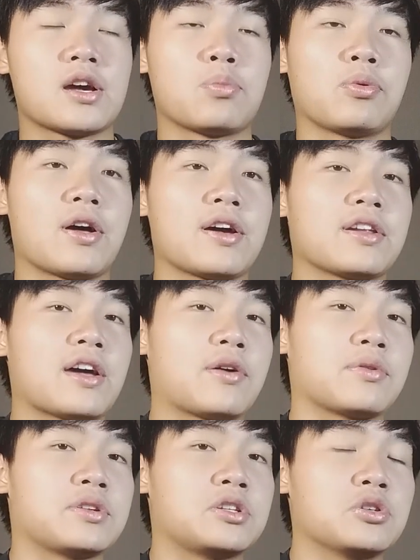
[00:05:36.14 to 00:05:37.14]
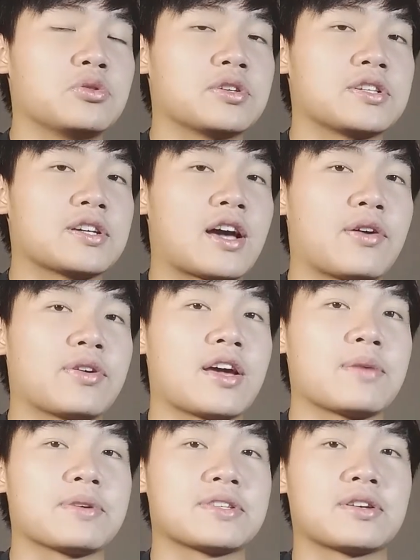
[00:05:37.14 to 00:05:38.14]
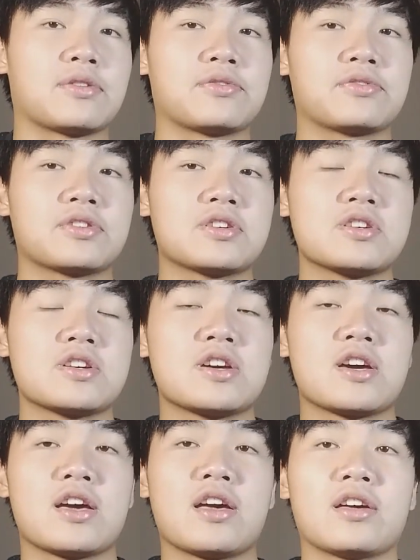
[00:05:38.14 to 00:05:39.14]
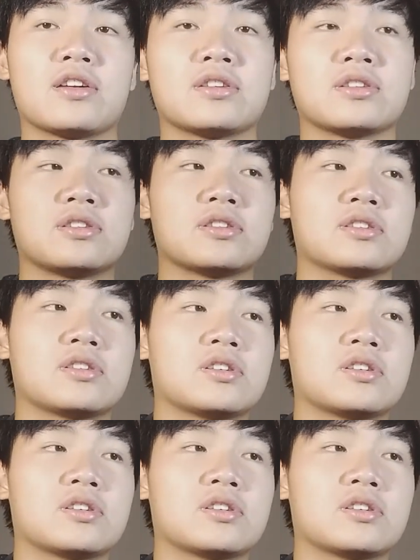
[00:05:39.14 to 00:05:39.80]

had a plan on how to do it, how to end myself. And